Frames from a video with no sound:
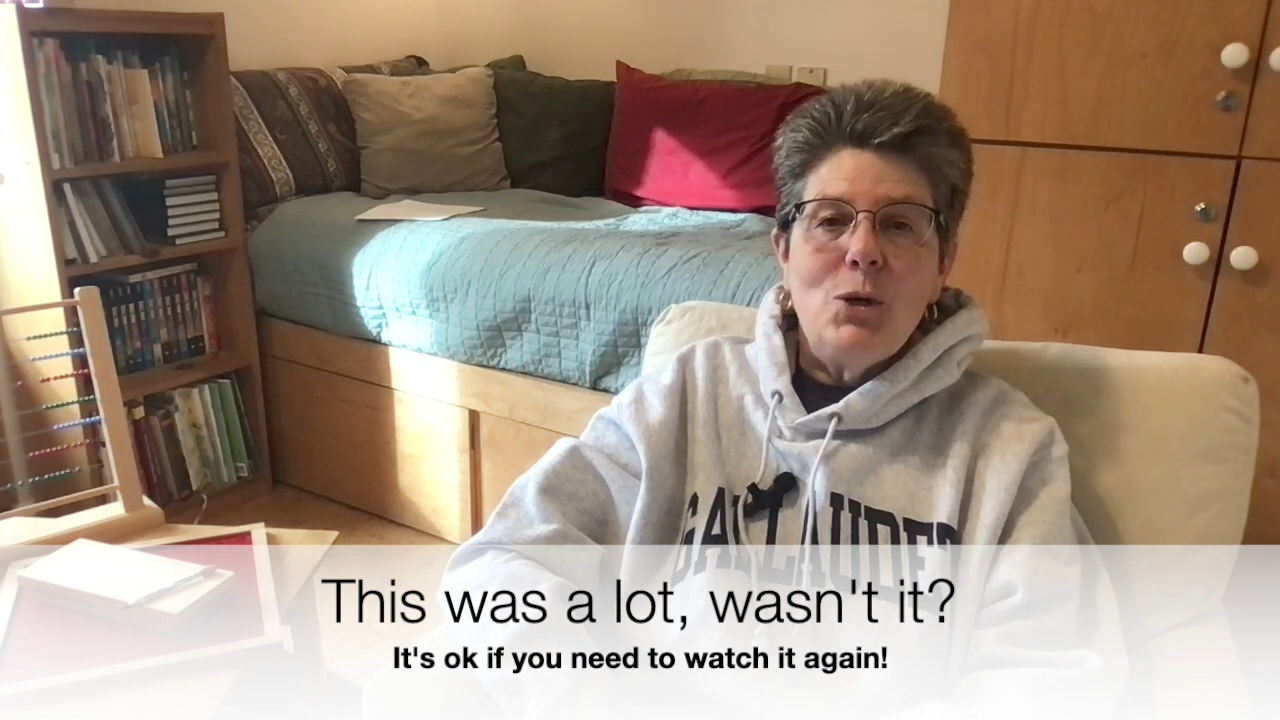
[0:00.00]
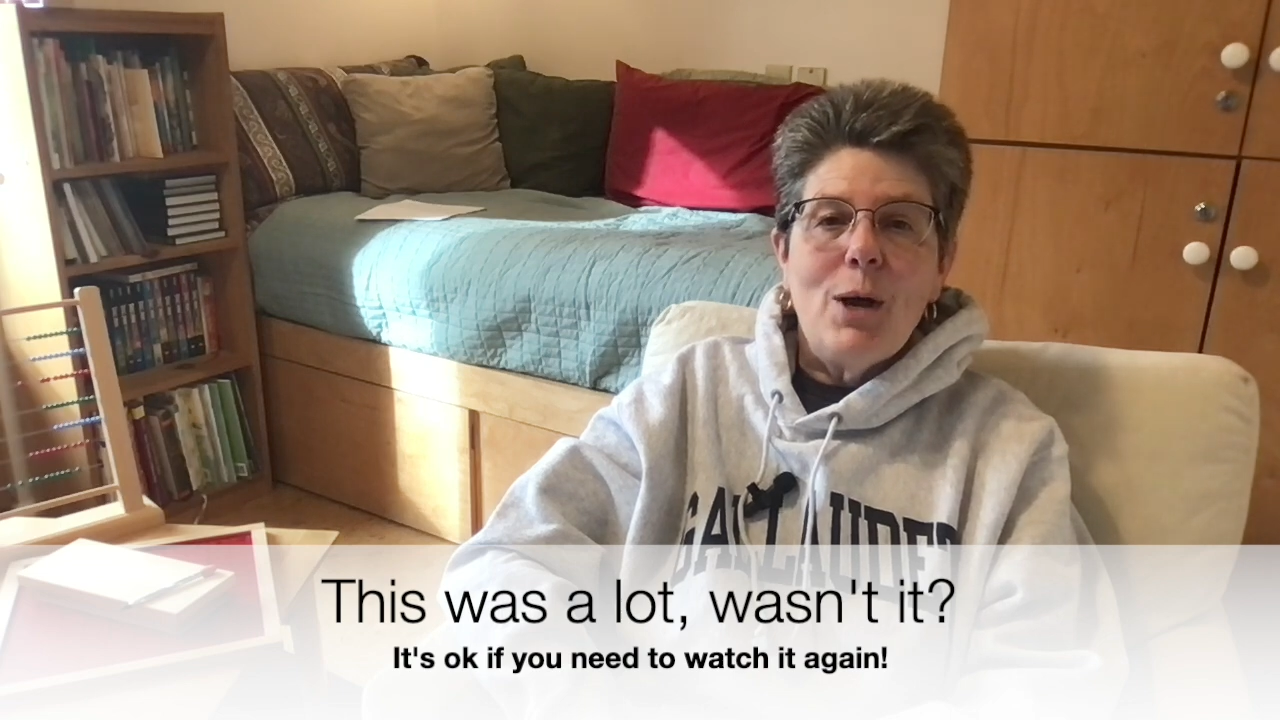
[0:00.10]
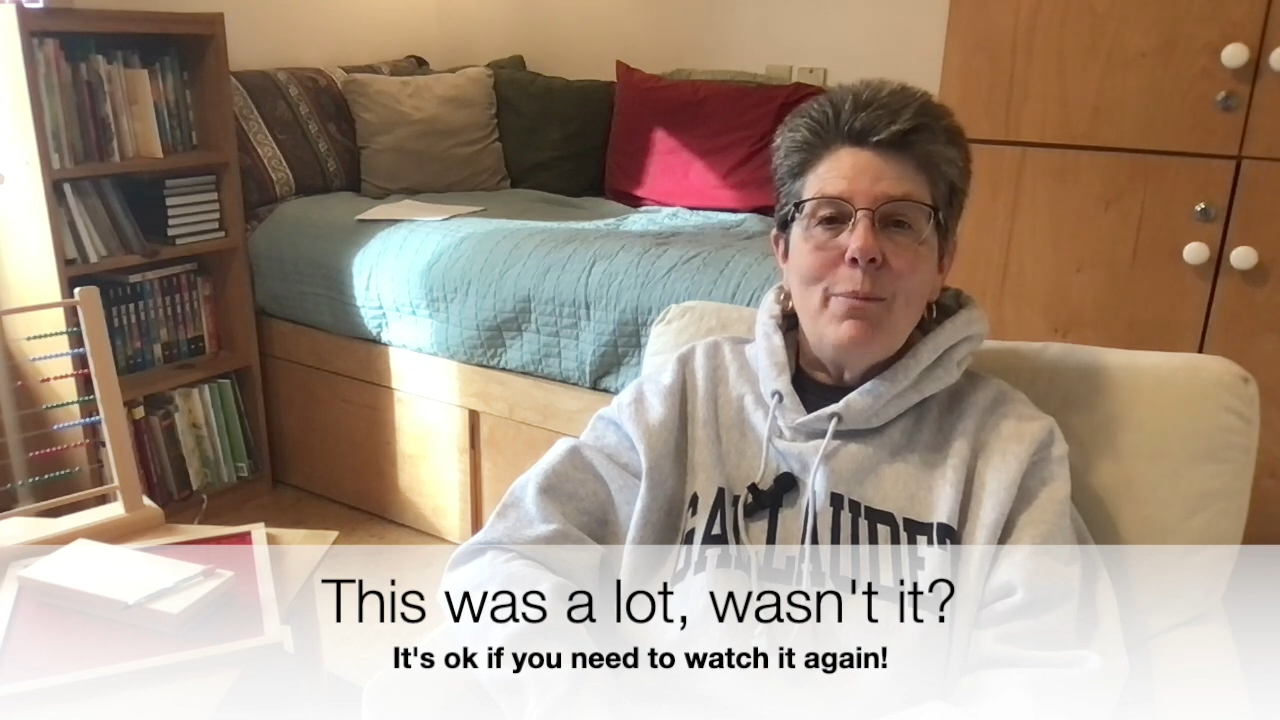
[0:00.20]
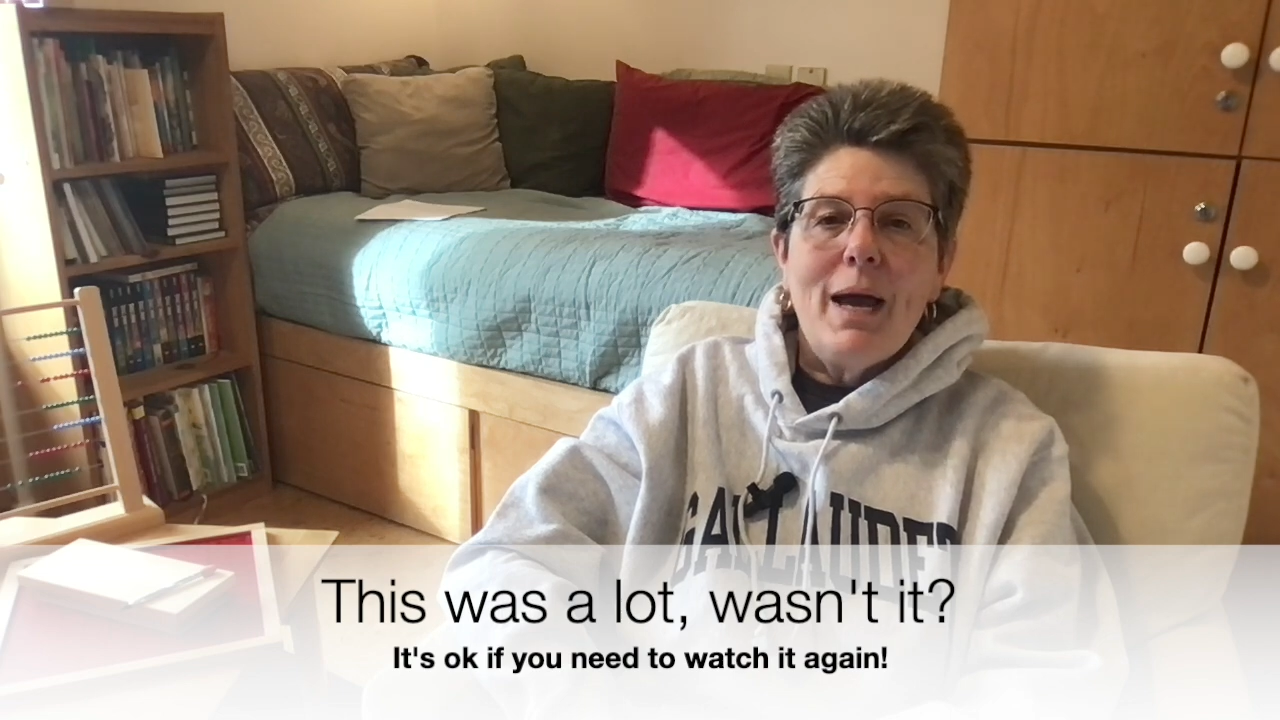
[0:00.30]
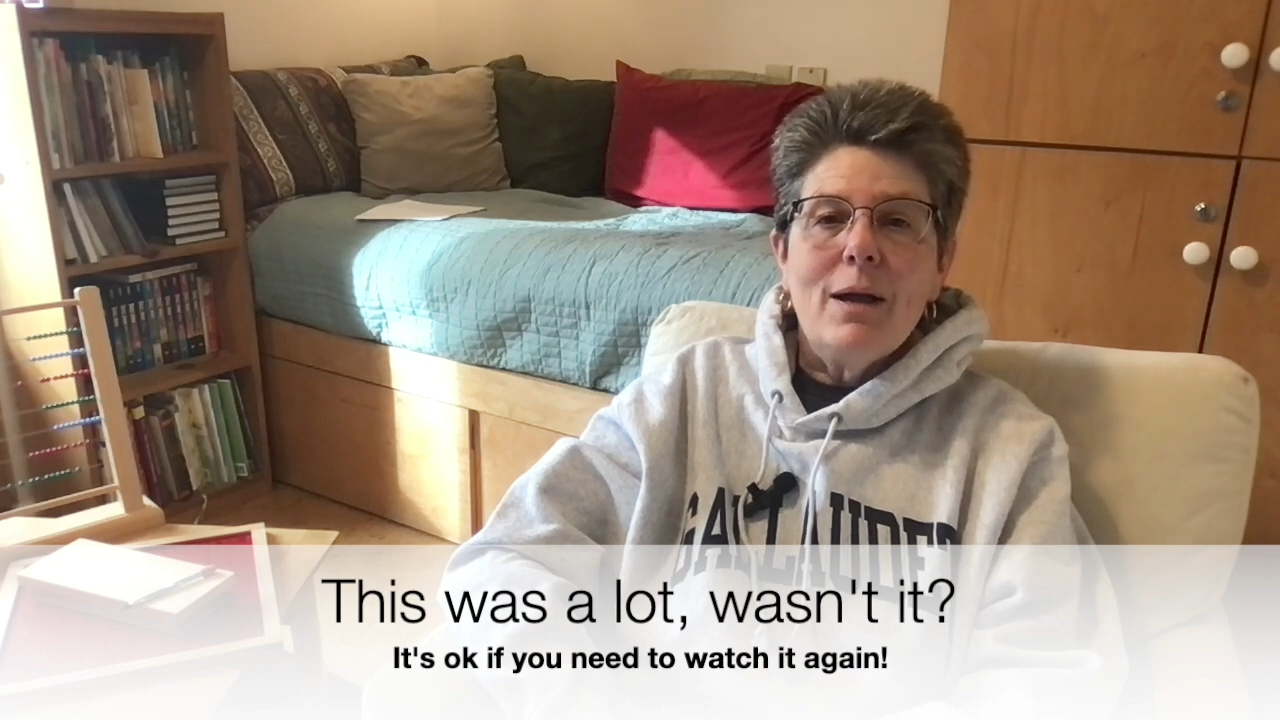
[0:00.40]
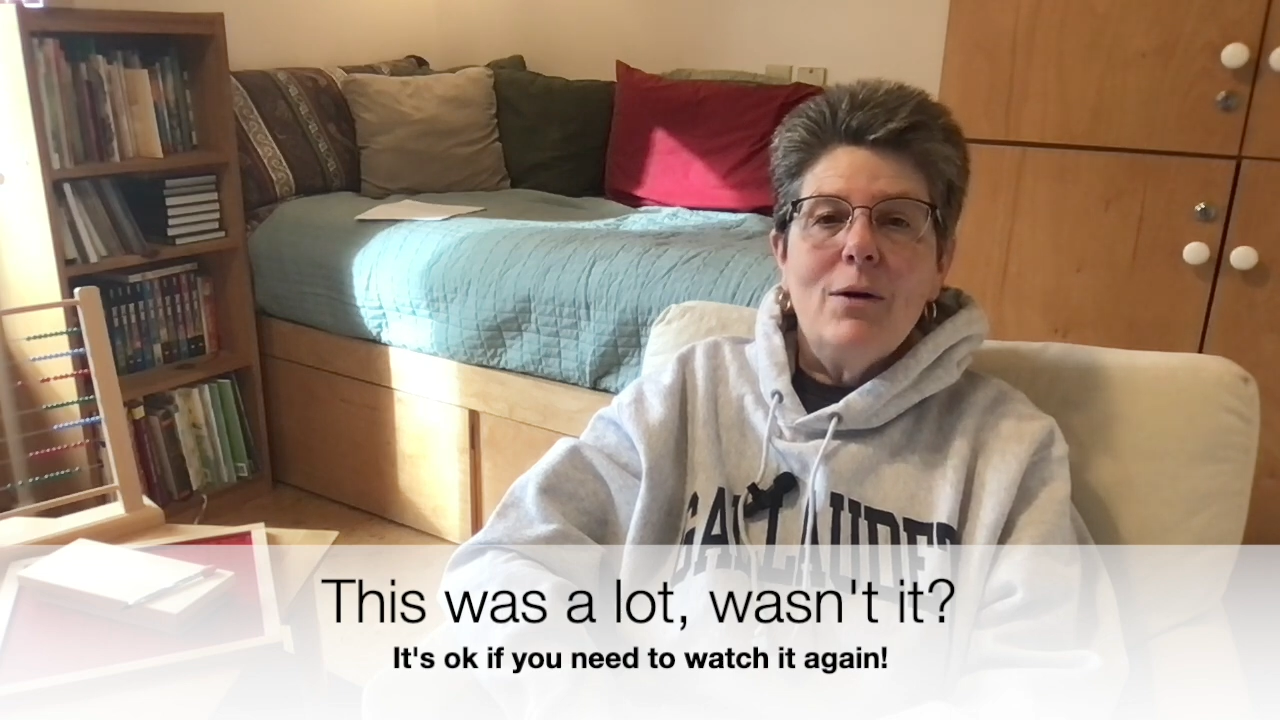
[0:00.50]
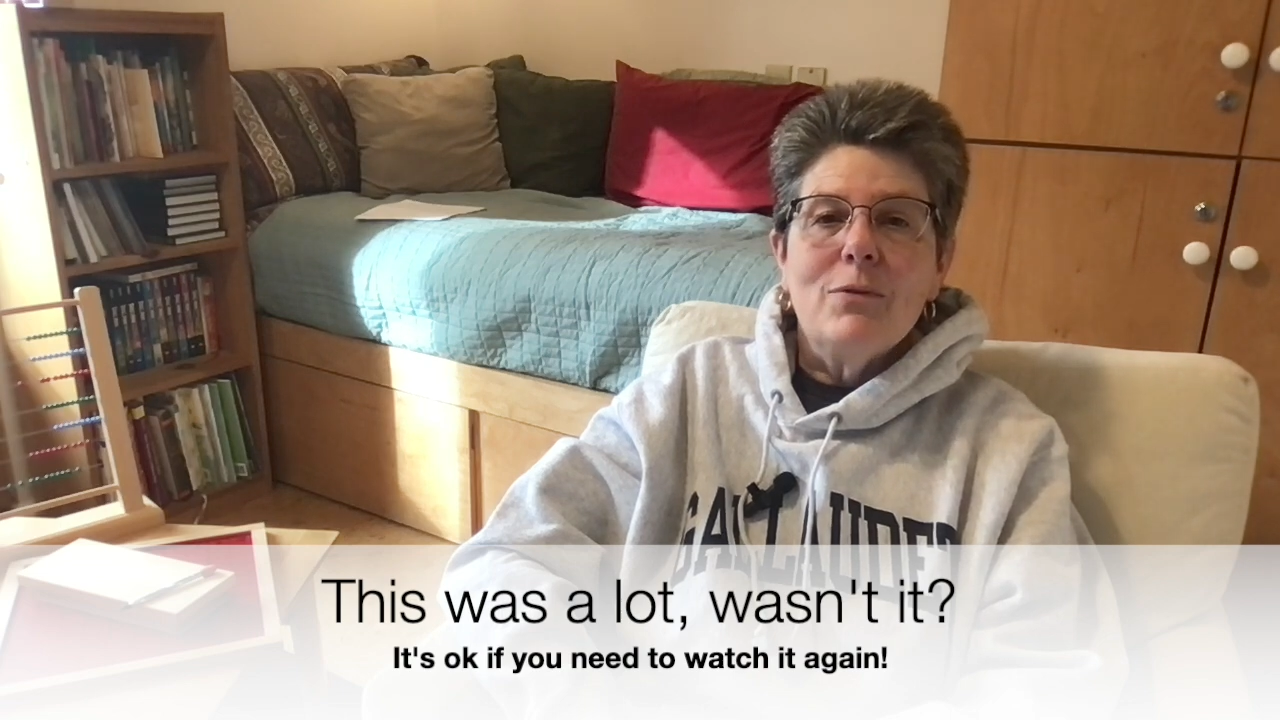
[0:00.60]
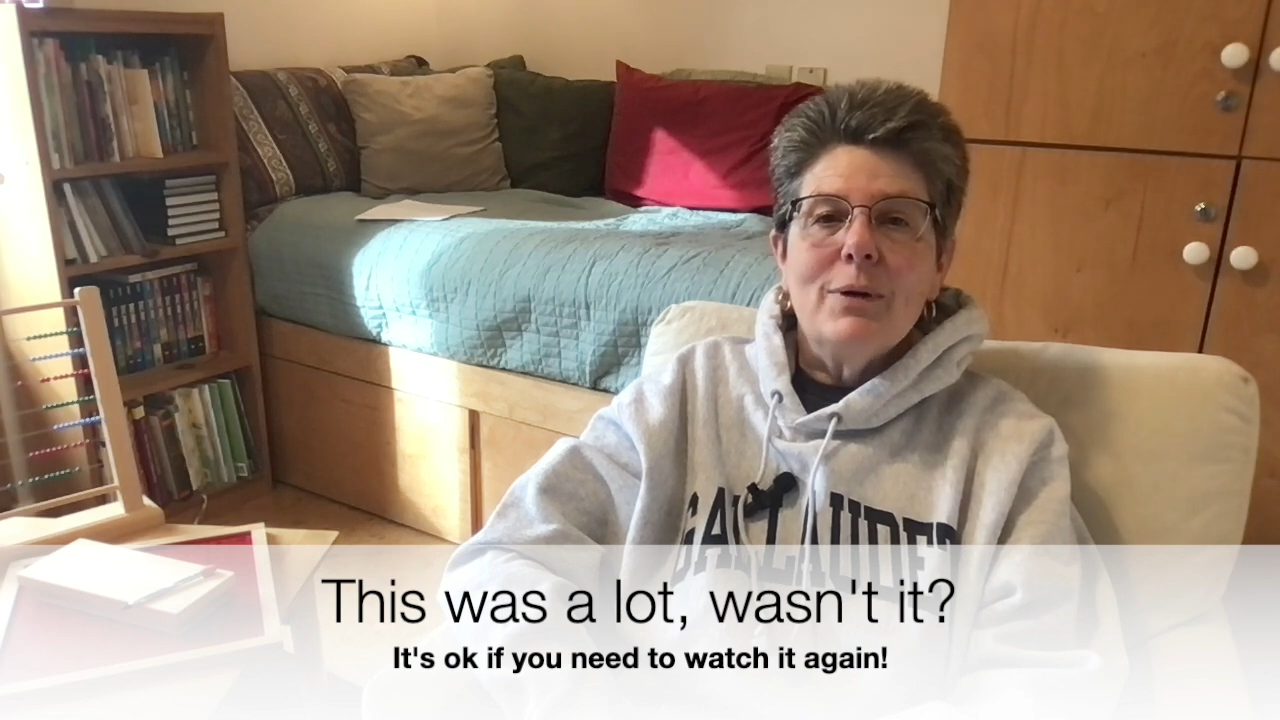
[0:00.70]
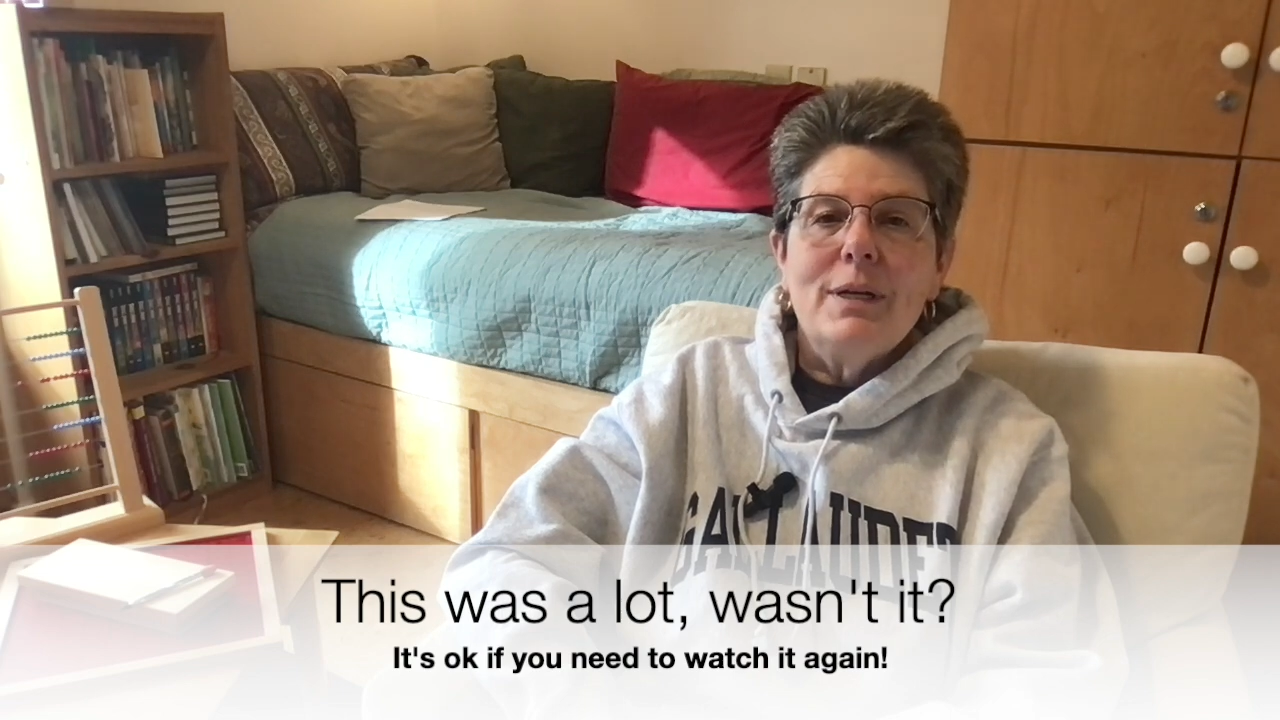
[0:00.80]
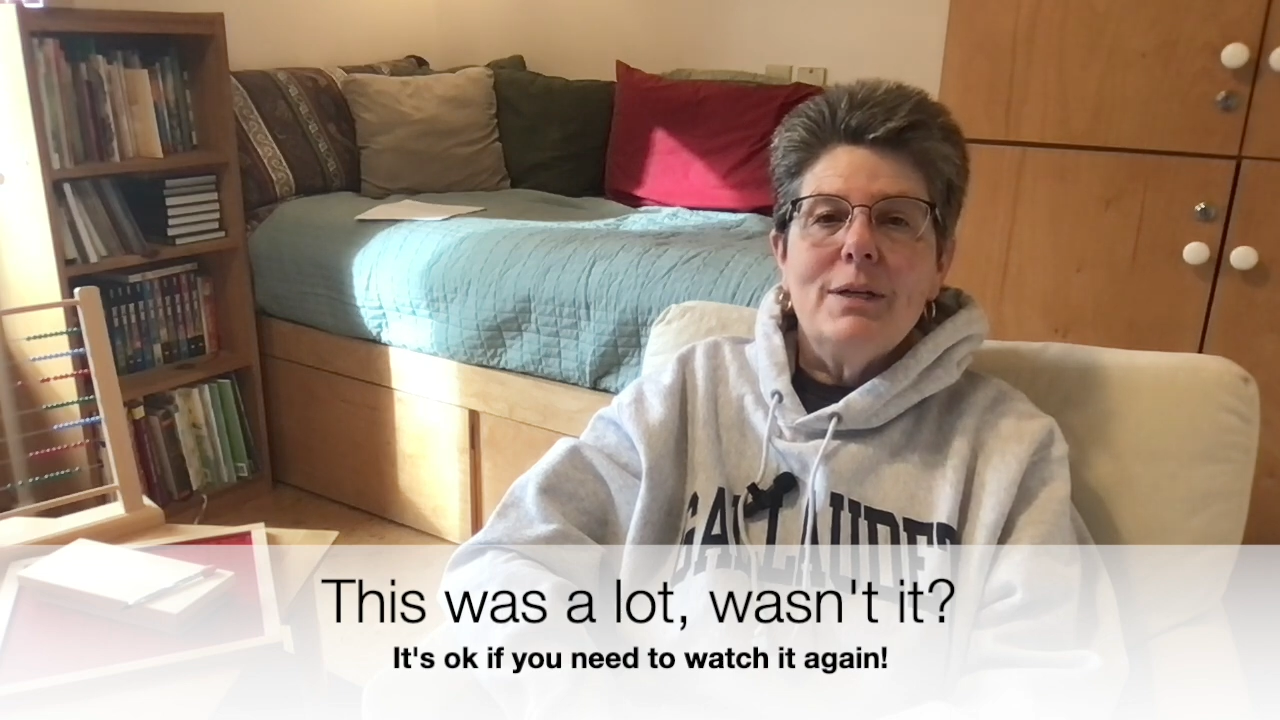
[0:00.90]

go back over it